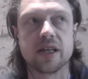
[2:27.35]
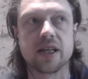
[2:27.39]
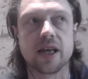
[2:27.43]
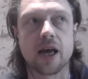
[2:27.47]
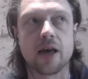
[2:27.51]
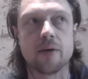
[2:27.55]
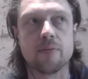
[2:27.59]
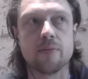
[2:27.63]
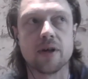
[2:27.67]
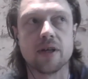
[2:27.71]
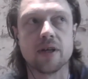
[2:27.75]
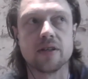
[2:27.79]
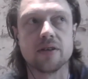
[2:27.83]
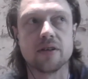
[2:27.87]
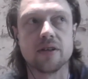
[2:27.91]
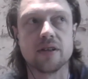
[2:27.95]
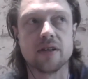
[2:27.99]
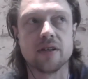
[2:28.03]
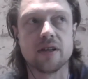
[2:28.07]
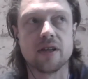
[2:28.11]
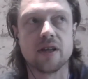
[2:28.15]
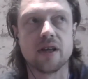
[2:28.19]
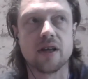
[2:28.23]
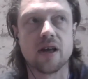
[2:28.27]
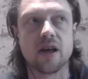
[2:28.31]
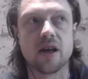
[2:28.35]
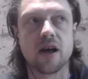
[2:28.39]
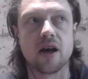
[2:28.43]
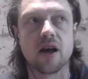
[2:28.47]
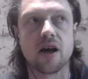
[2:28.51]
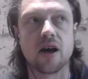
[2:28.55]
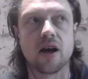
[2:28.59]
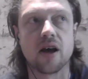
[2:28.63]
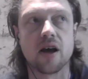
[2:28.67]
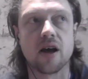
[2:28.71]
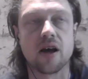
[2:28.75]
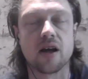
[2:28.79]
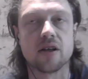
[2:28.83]
came in,
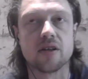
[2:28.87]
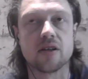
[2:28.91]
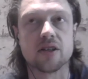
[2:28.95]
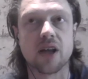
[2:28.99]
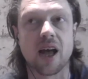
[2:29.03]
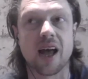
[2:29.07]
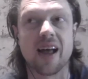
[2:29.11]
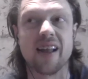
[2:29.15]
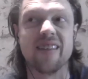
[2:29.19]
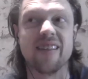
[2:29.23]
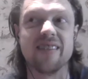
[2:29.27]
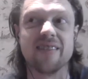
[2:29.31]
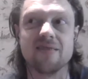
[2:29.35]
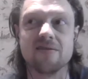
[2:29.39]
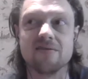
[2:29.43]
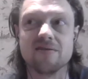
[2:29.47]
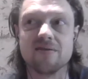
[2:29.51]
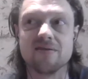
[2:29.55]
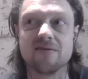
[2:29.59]
and